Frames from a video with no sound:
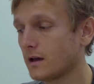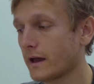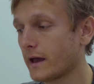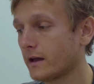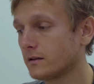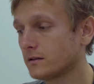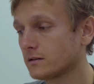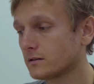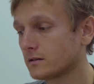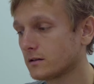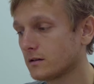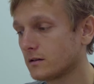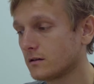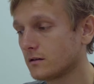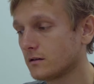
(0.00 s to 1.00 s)
and
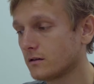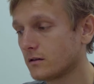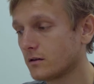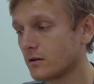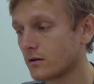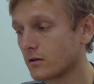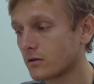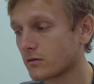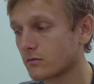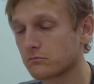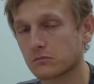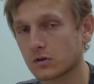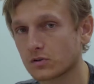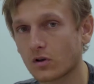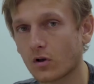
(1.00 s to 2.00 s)
the
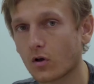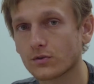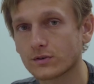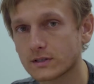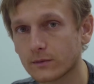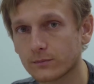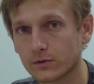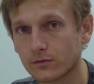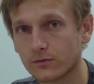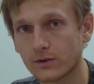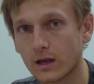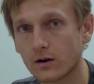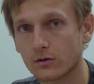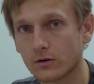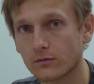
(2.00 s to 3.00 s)
concept of
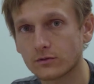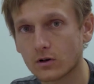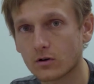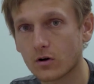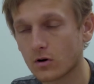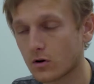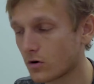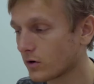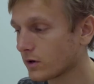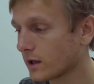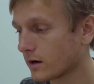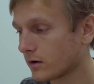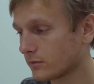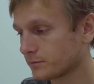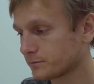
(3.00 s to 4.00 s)
yellow, of the color
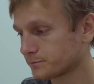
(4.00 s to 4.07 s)
yellow.